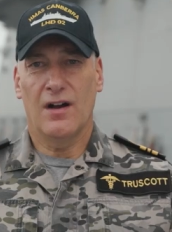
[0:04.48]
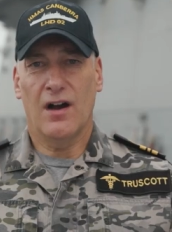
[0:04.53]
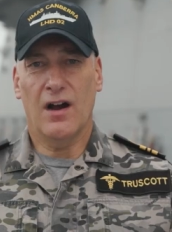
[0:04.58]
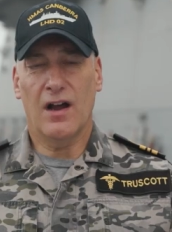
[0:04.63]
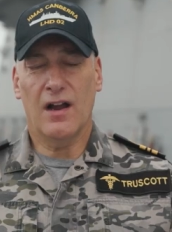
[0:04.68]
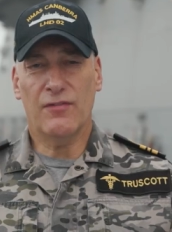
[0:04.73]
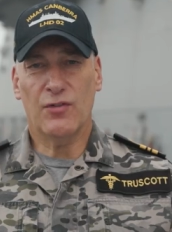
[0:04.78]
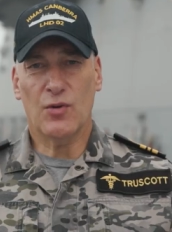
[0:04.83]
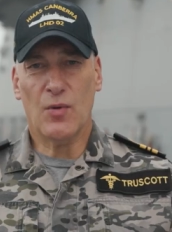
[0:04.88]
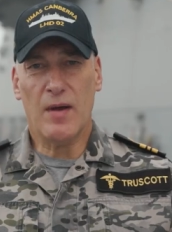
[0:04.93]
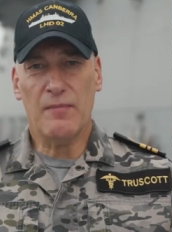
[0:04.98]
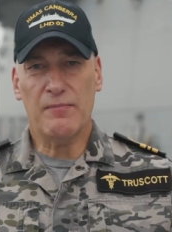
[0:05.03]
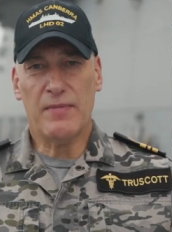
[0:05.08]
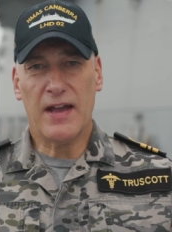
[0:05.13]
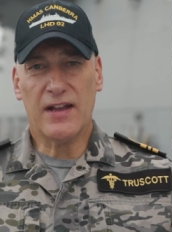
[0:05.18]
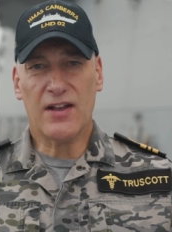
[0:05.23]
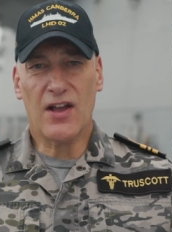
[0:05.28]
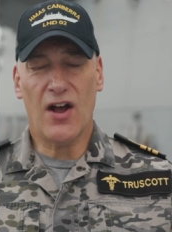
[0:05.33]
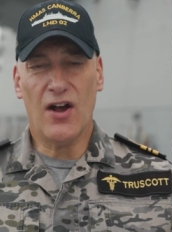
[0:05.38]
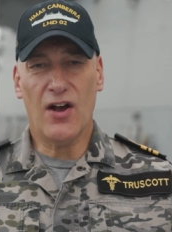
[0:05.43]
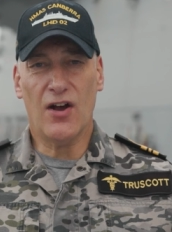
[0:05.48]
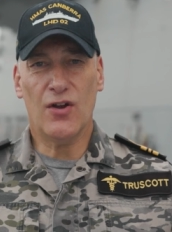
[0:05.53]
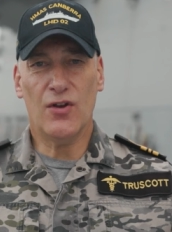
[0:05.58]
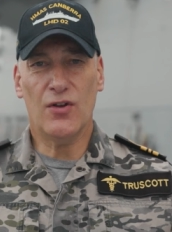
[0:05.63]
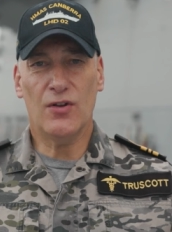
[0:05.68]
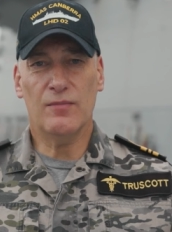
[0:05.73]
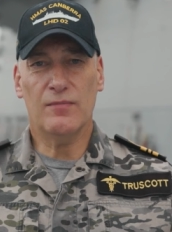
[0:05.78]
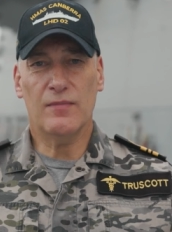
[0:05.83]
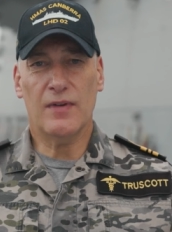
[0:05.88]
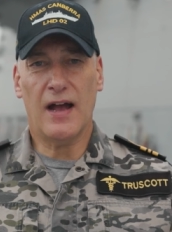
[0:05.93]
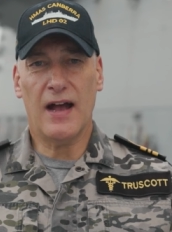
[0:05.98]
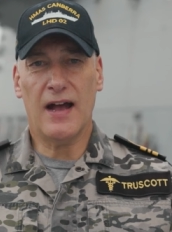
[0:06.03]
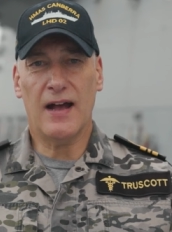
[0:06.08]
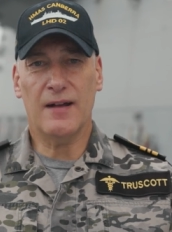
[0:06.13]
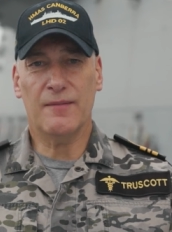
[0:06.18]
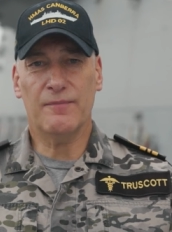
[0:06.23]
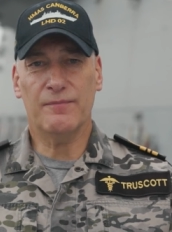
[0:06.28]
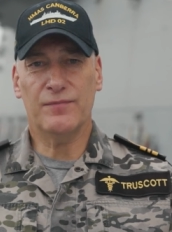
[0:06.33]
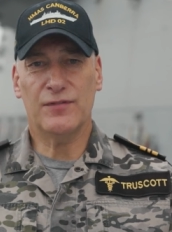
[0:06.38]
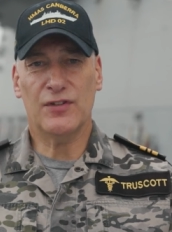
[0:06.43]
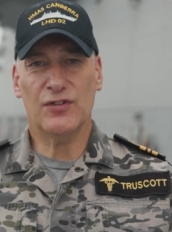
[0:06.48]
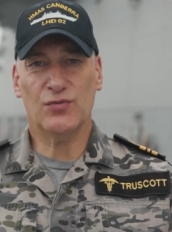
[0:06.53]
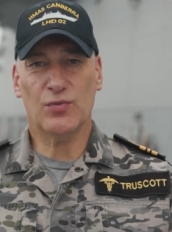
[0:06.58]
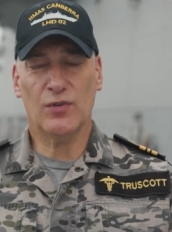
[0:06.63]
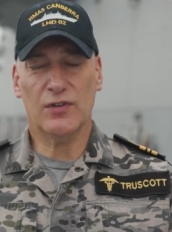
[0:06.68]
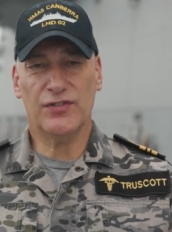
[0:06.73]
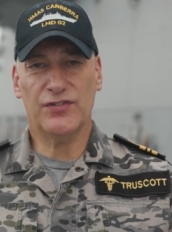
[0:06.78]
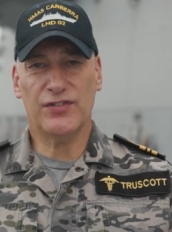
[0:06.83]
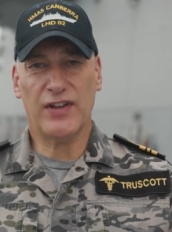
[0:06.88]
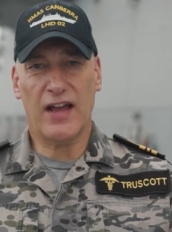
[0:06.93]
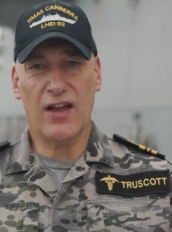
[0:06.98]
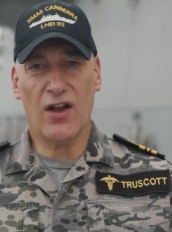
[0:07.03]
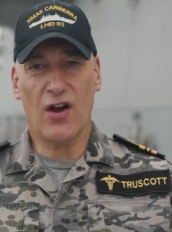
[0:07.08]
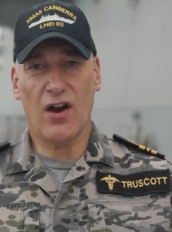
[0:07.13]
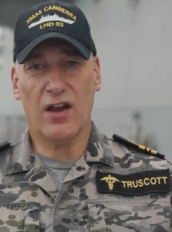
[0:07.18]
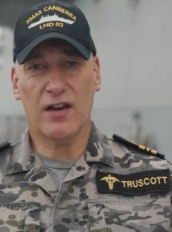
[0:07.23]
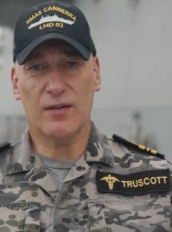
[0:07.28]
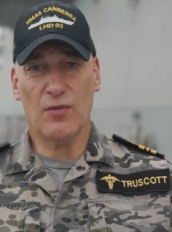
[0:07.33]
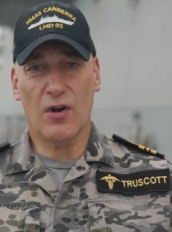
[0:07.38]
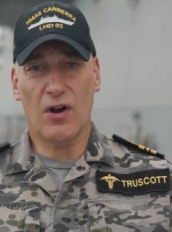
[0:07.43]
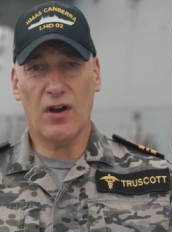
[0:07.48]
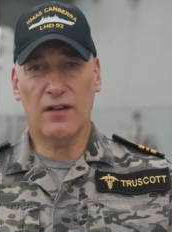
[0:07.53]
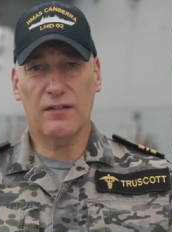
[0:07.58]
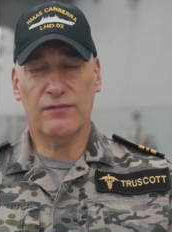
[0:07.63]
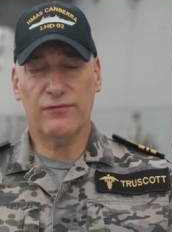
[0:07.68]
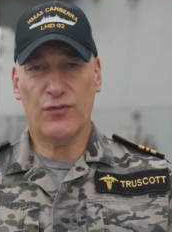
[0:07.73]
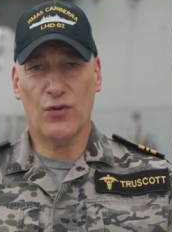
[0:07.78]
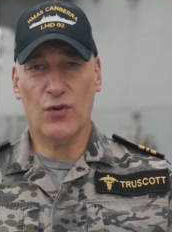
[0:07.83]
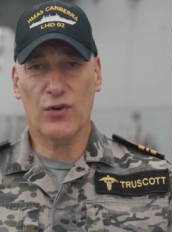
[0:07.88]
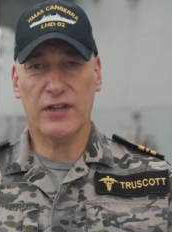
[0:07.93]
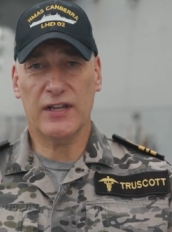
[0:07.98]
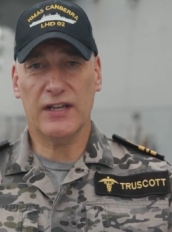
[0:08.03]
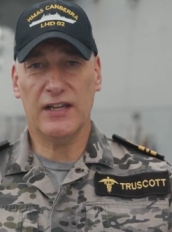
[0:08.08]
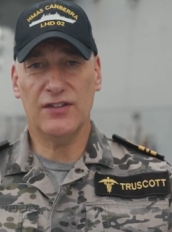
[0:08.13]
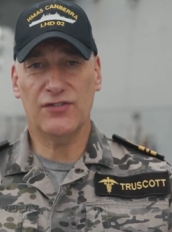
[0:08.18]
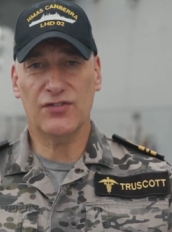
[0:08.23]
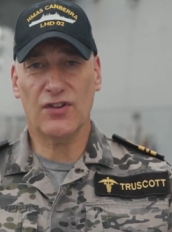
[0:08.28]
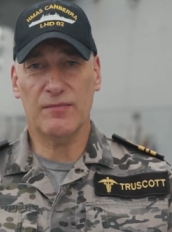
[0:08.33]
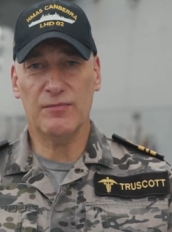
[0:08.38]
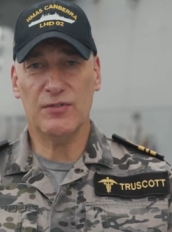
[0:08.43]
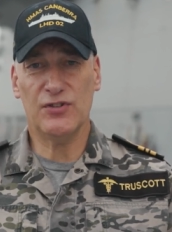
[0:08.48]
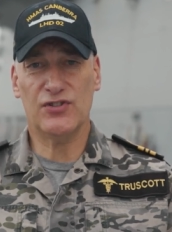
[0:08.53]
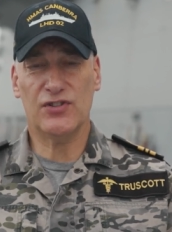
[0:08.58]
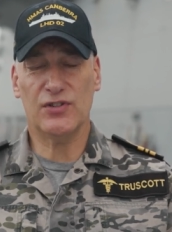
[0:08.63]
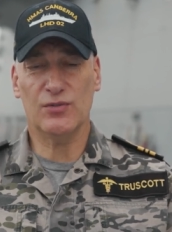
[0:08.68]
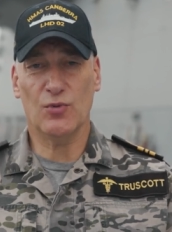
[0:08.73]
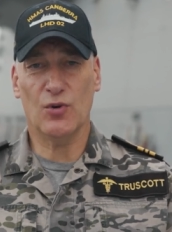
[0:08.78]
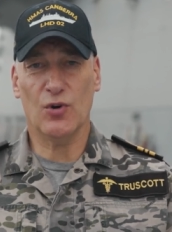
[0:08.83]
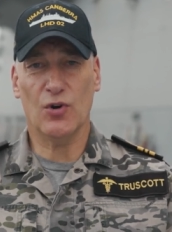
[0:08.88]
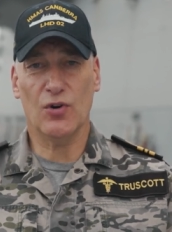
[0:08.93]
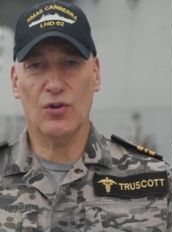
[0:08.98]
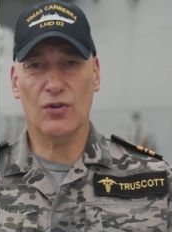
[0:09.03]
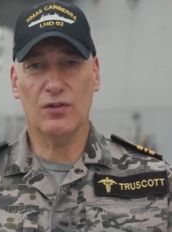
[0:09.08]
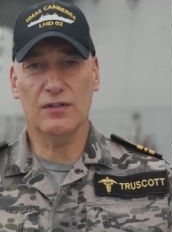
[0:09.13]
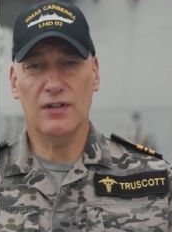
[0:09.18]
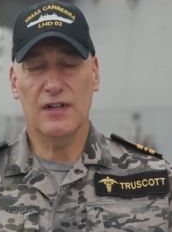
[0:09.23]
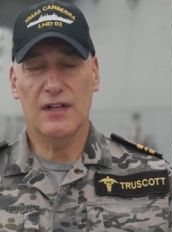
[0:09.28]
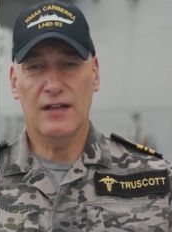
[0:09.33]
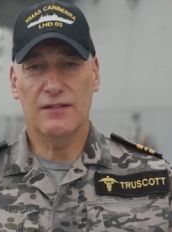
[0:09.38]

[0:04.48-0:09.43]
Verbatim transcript: Hi everyone back home. Um, just wanted to say hi to my four kids. I miss you all.